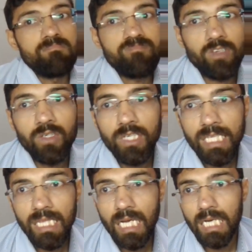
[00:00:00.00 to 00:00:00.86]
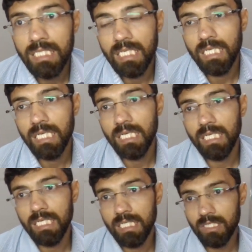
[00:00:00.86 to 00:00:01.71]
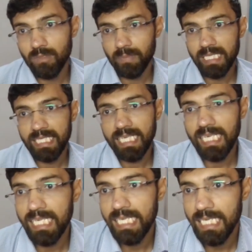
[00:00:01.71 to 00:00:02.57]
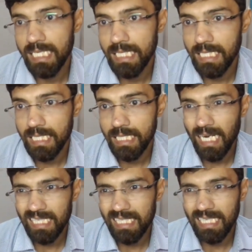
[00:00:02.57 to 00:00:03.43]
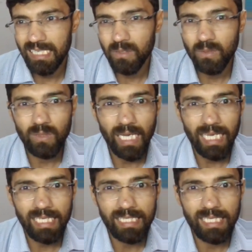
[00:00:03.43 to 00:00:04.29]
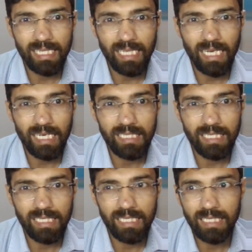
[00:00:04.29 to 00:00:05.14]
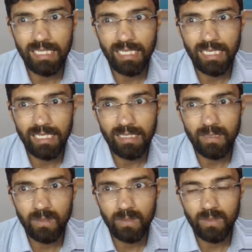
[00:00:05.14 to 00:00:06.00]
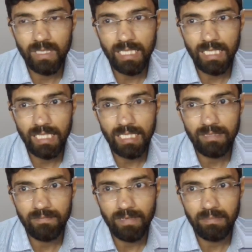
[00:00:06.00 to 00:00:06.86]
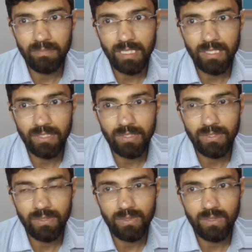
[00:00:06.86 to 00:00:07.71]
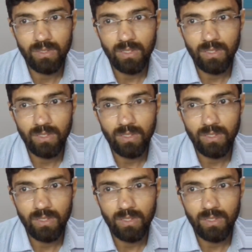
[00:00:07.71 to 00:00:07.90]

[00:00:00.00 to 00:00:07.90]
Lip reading: So who is larger? So basically, that's it. OX is larger and OA is 5 by 2.